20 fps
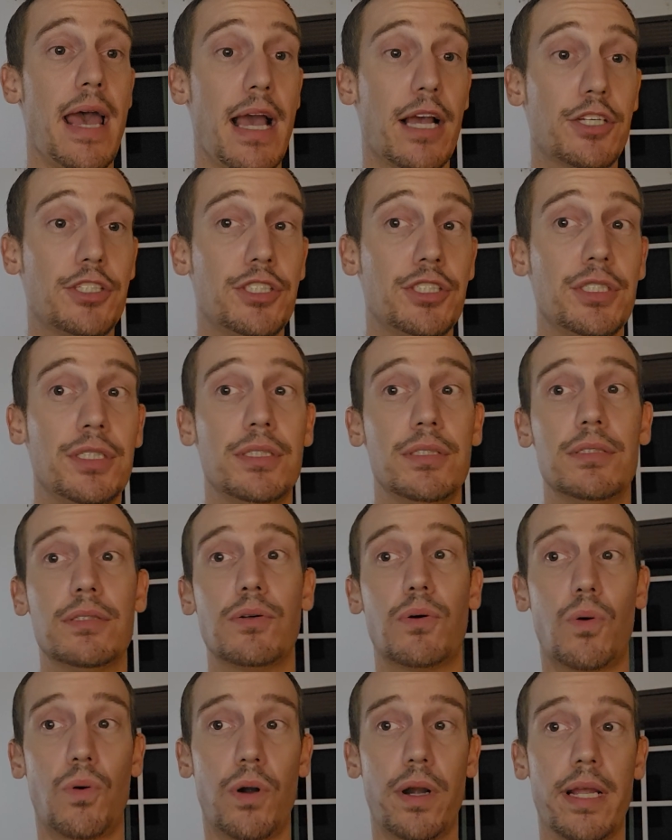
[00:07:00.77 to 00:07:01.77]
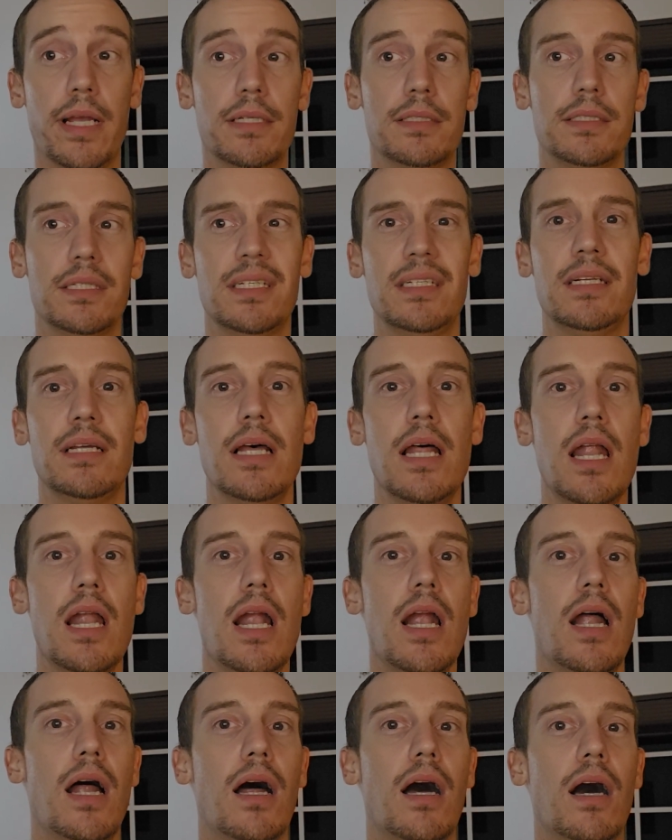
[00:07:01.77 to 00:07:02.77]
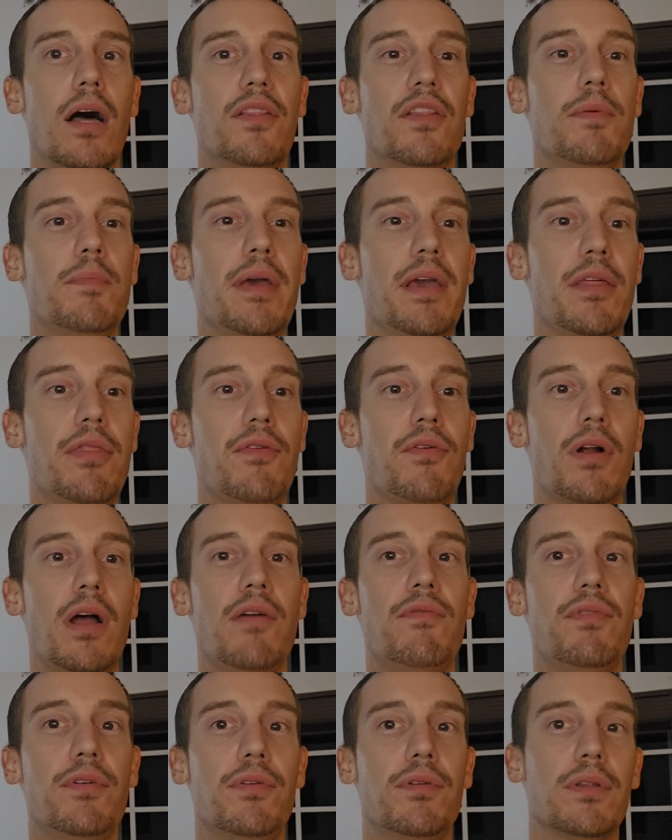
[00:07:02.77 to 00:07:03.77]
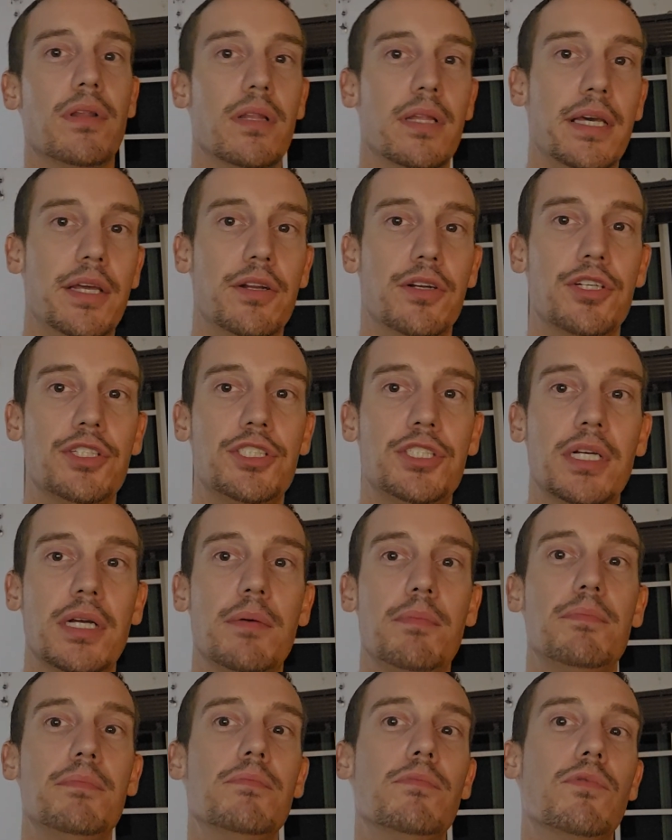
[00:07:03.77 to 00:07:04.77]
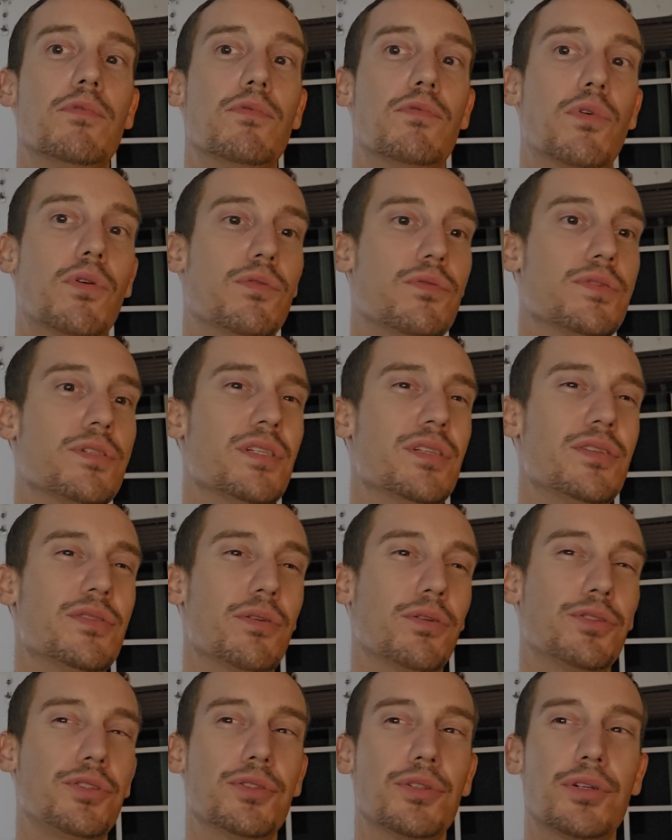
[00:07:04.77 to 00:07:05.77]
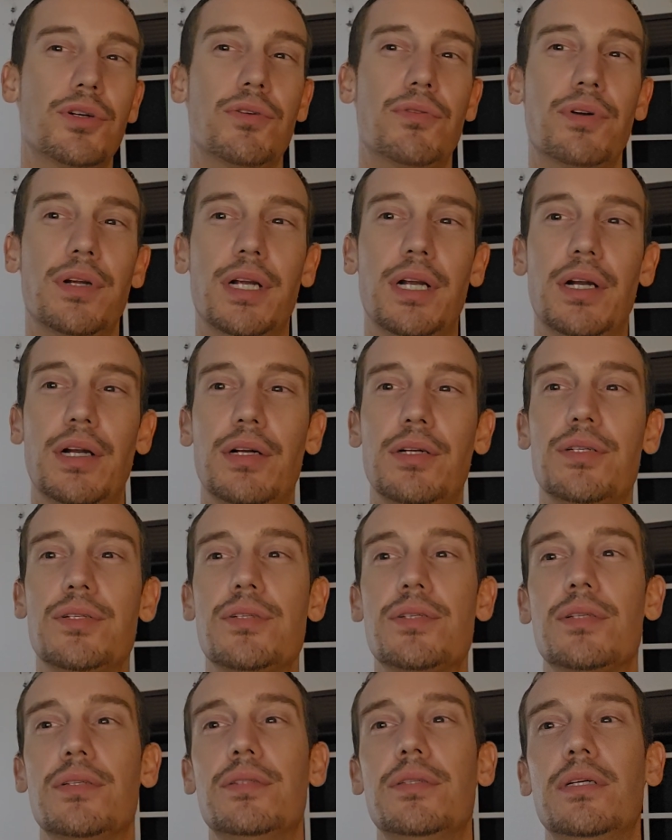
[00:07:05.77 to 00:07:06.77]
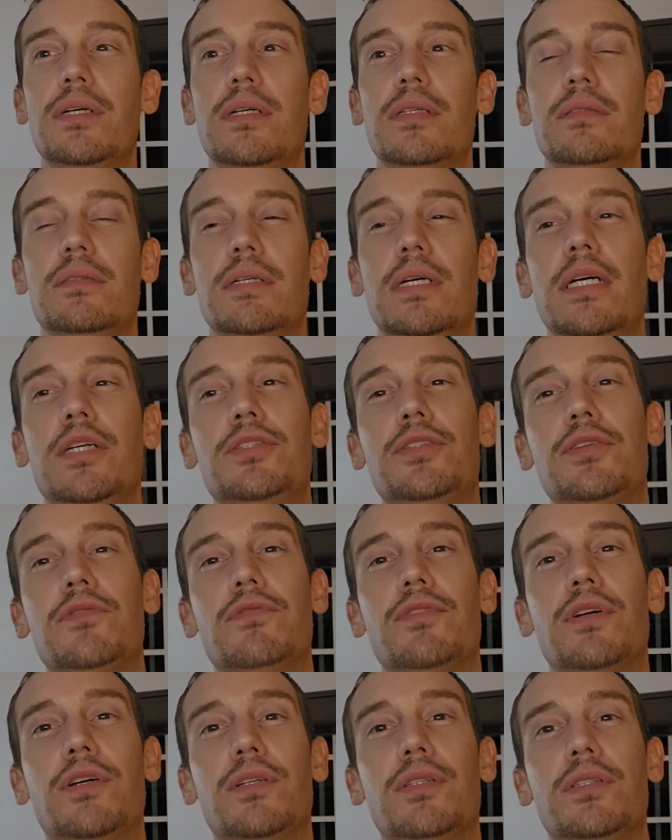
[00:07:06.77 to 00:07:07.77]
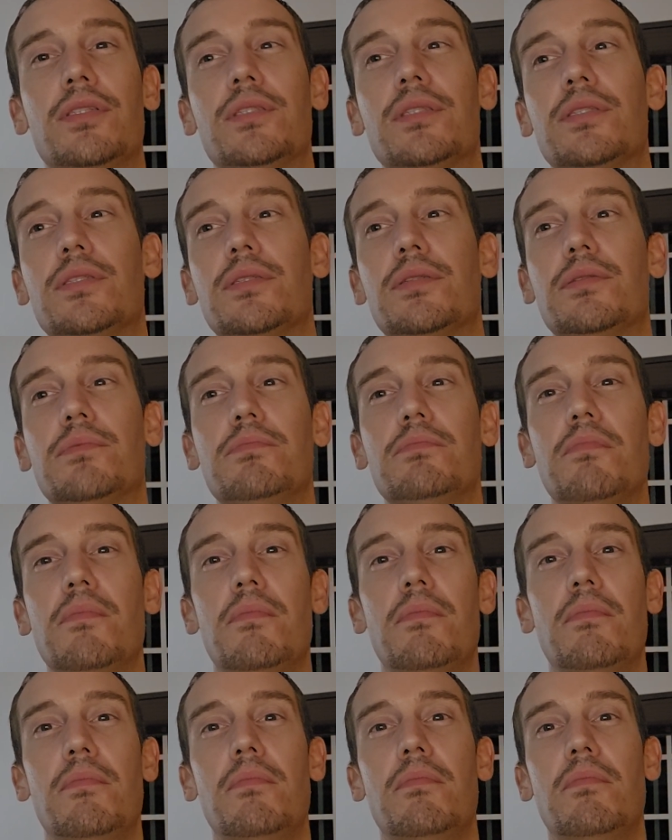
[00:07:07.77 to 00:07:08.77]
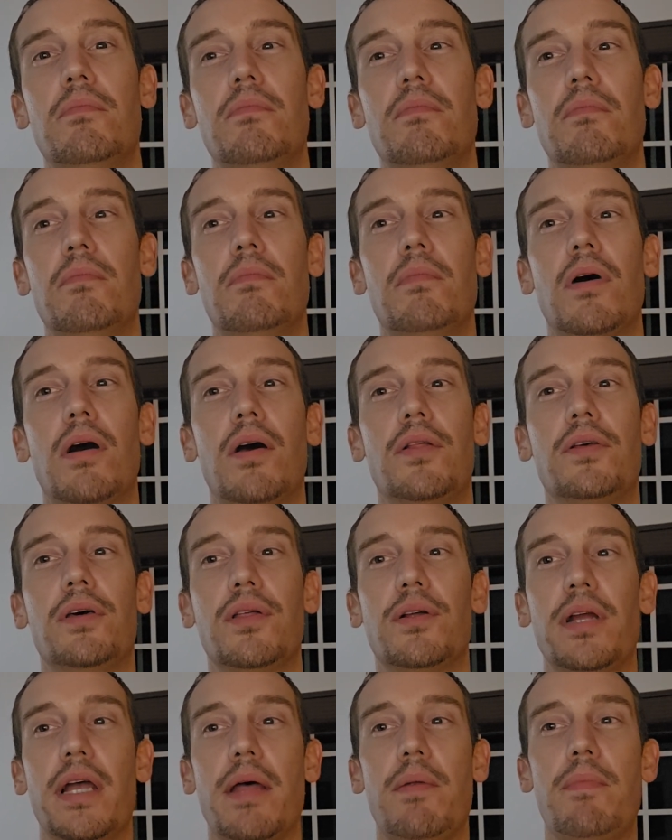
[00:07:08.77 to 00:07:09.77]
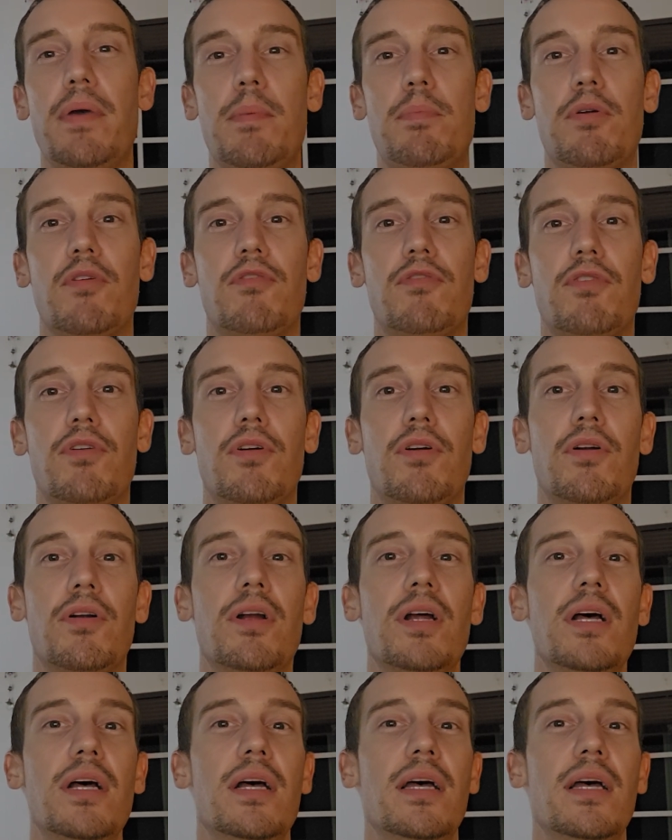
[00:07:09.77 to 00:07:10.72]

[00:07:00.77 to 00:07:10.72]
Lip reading: action oriented. They may thrive in leadership roles in social careers. Introverts, on the other hand, may prefer